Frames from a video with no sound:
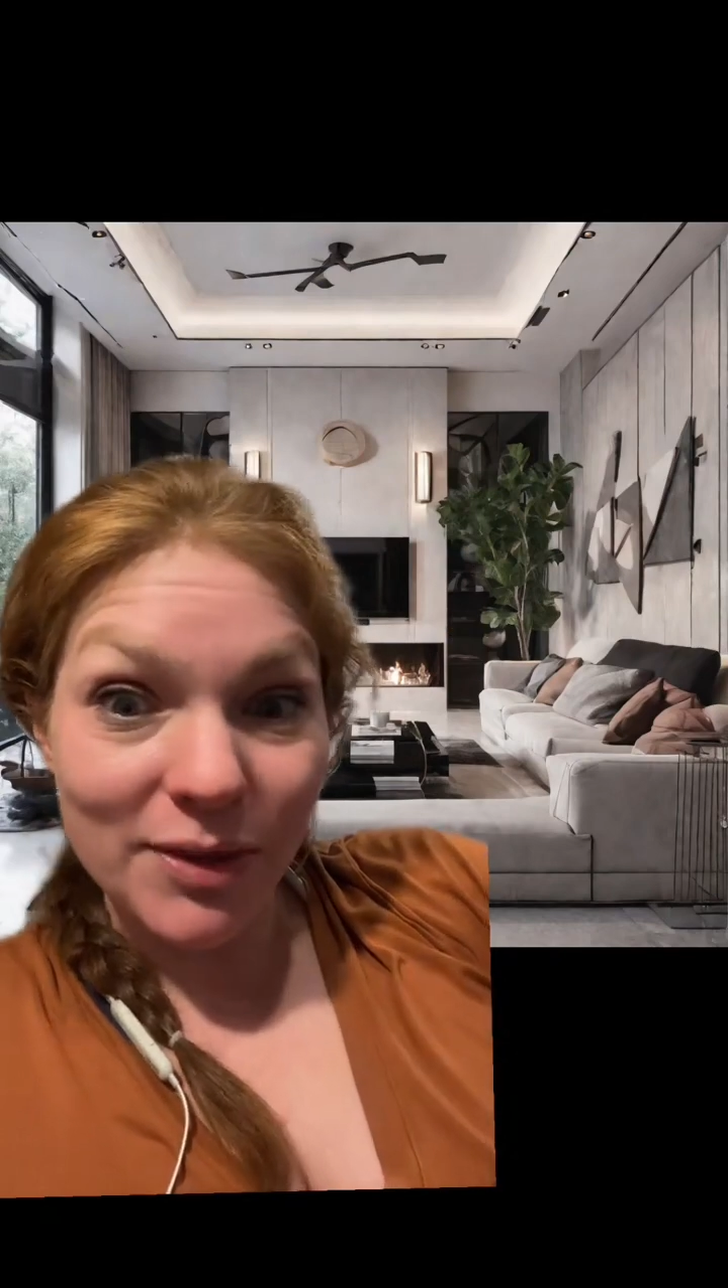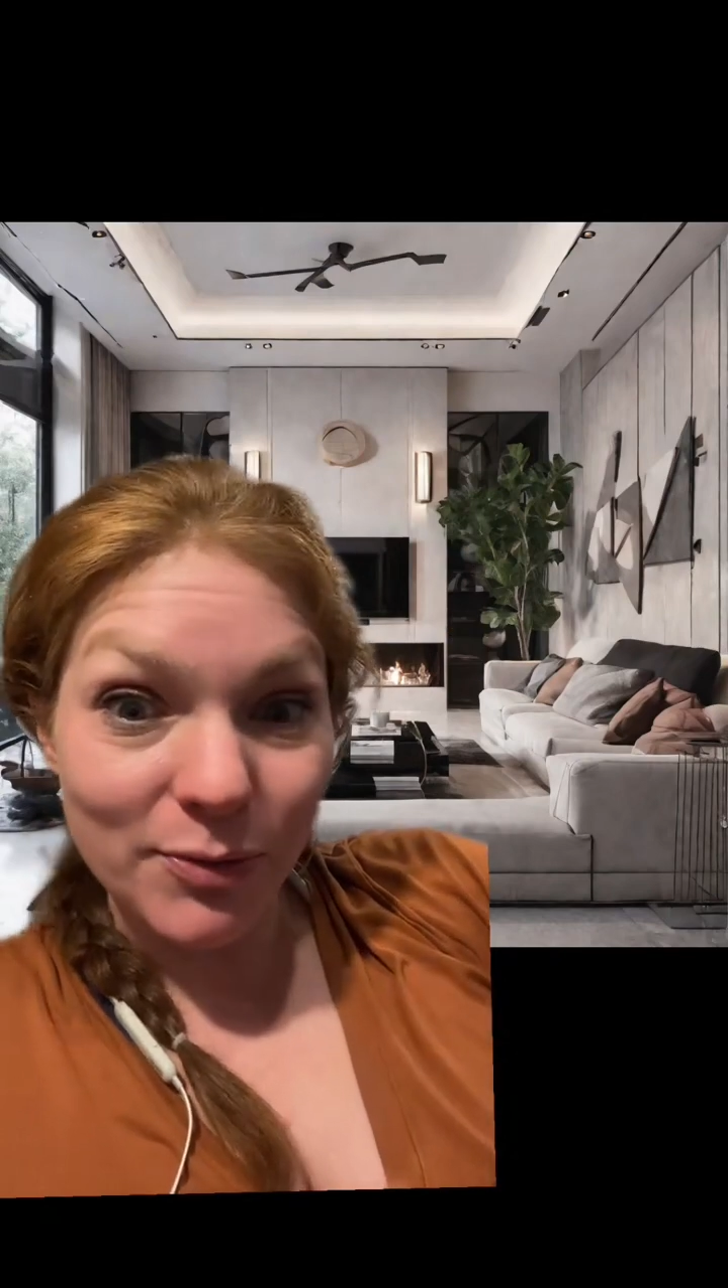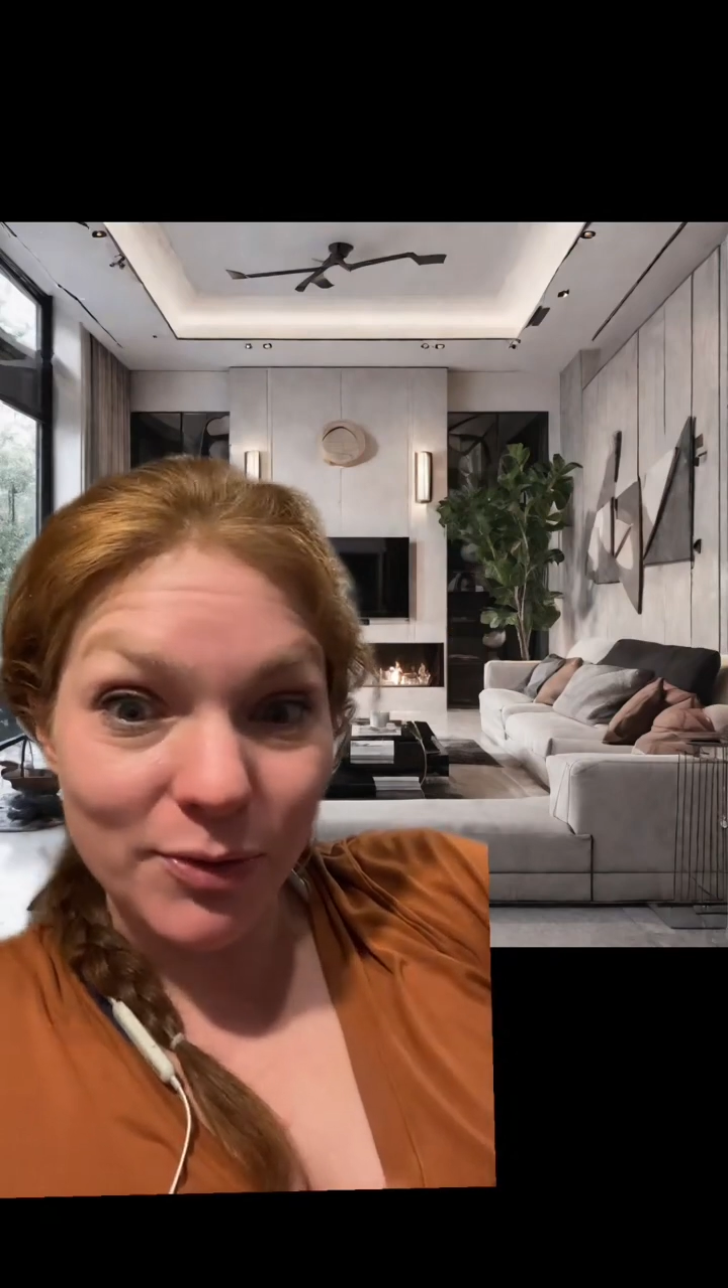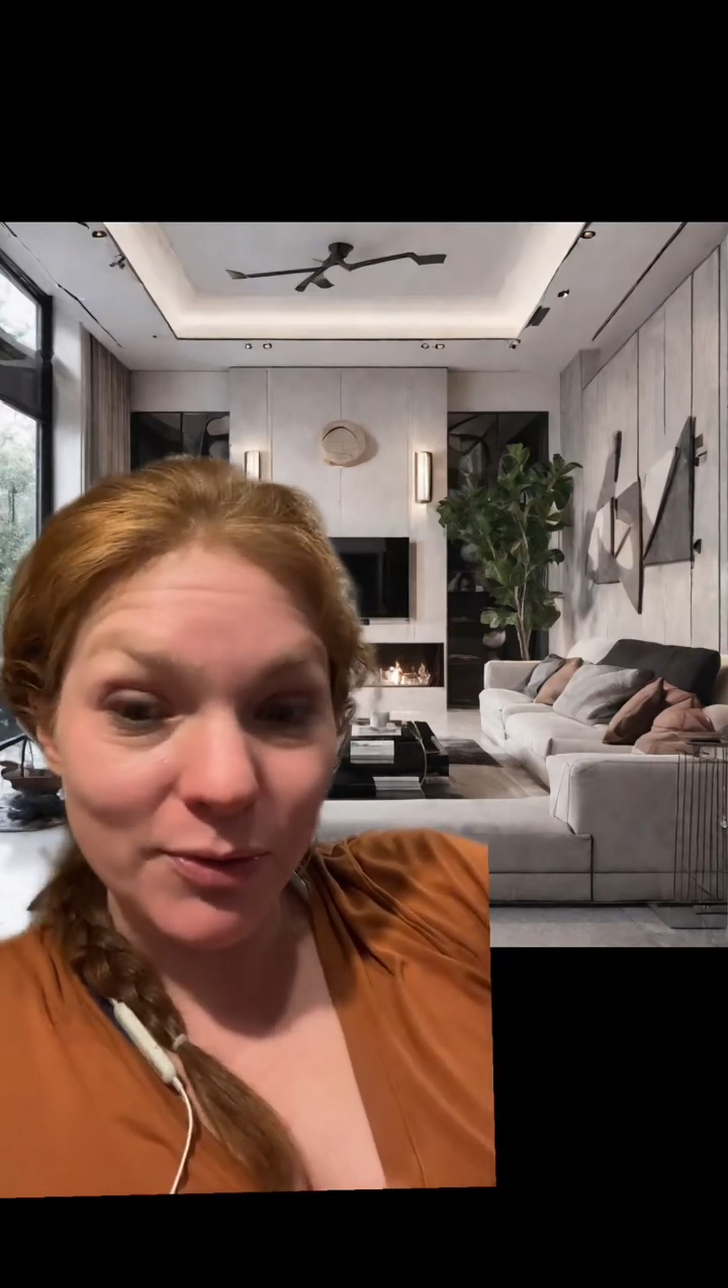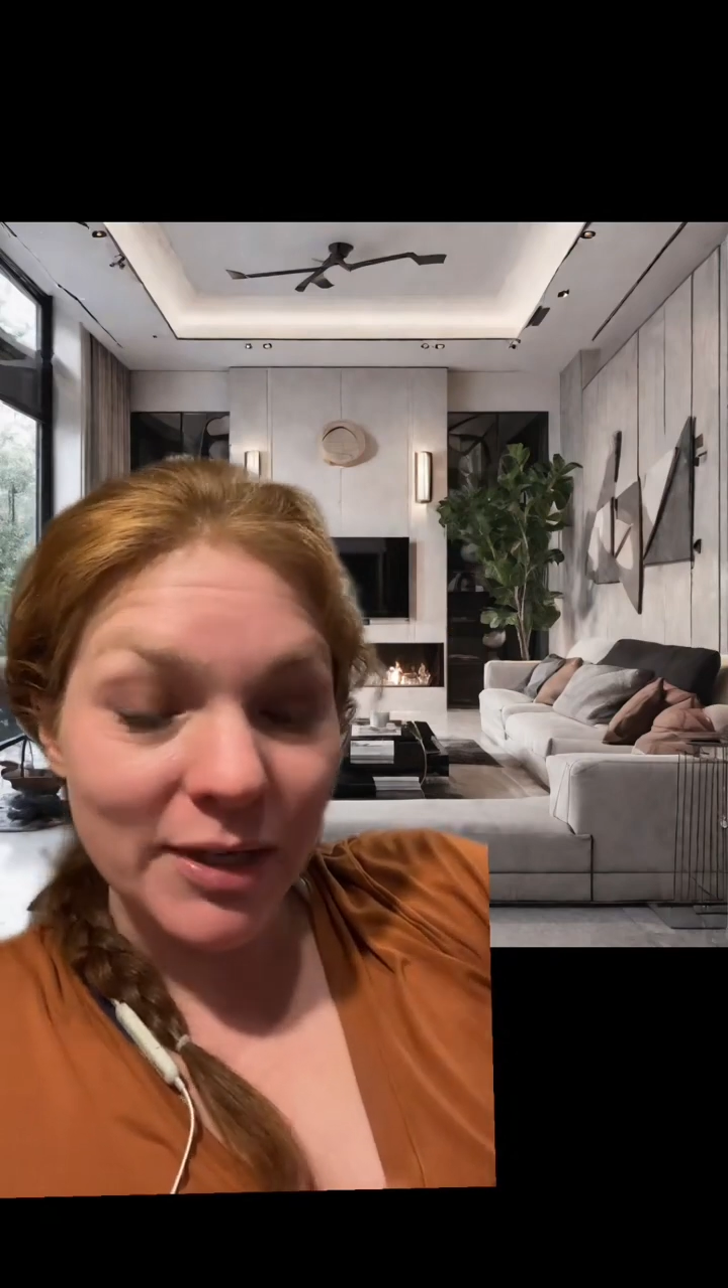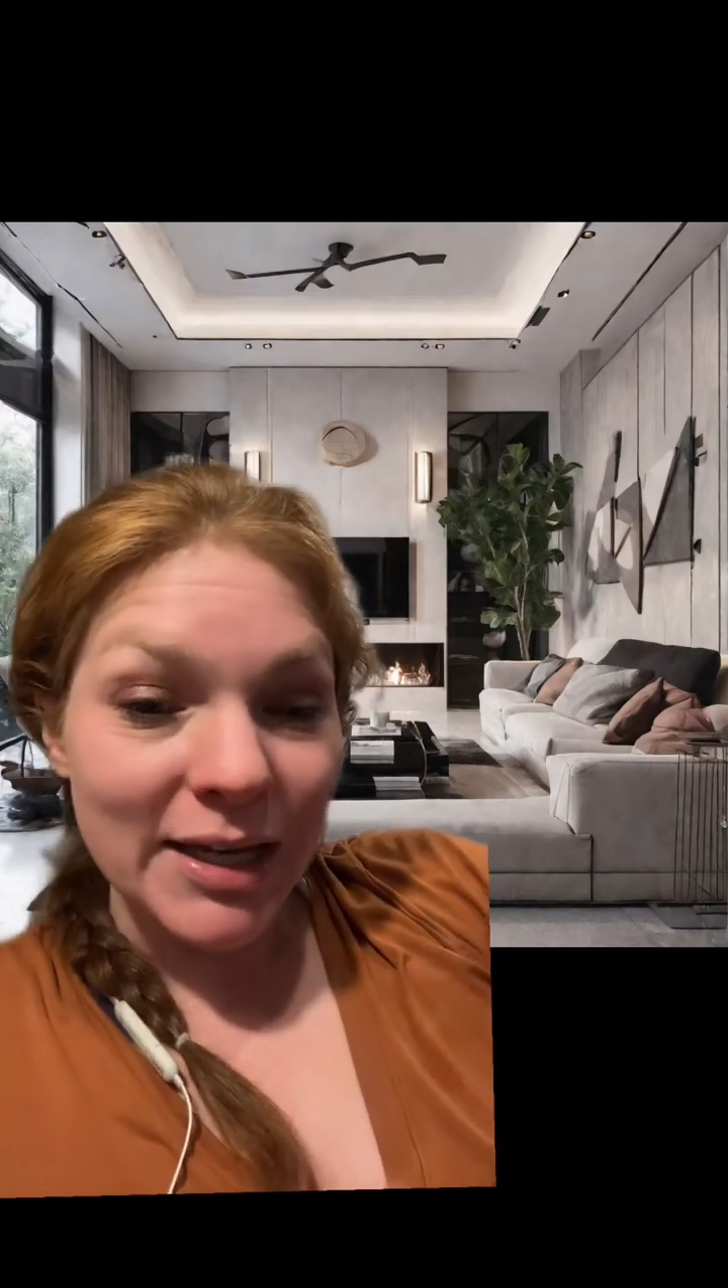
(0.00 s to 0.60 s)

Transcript: through.